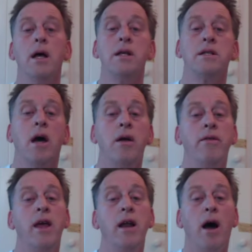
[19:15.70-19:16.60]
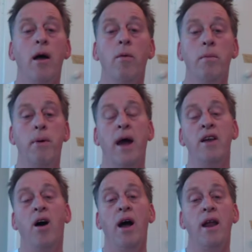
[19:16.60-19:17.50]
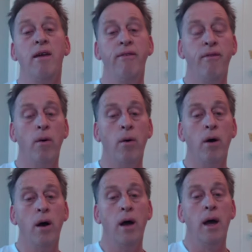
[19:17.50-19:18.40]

so then I would play knight e4.